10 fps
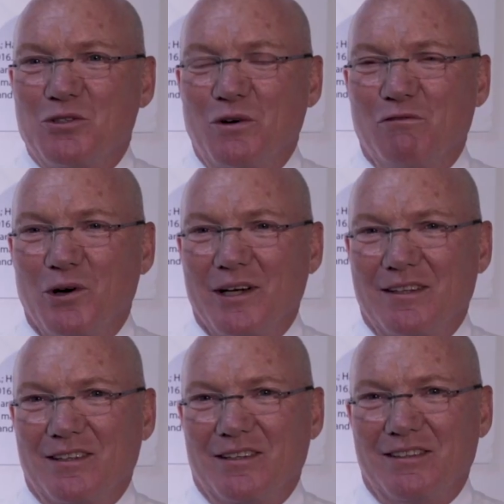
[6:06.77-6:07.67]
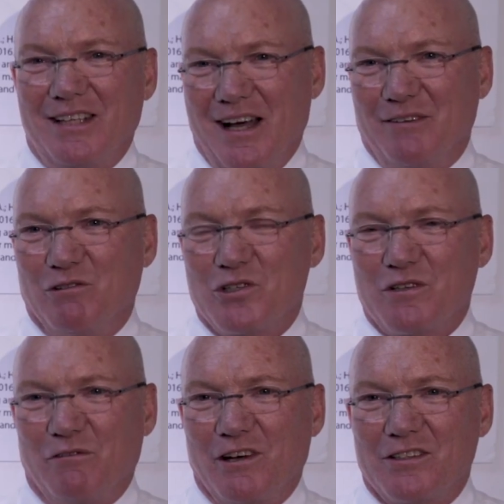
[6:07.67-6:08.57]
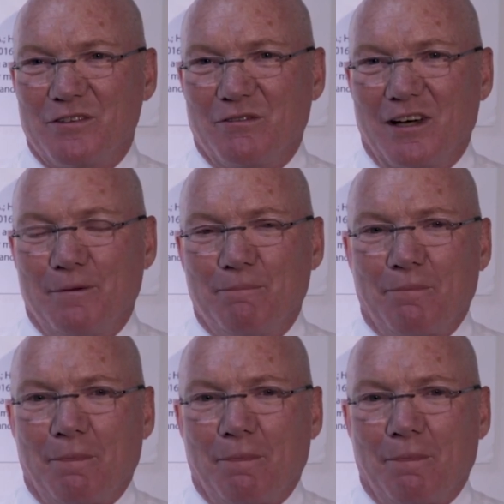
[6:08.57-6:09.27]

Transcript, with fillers: to avoid the adverse effects of that?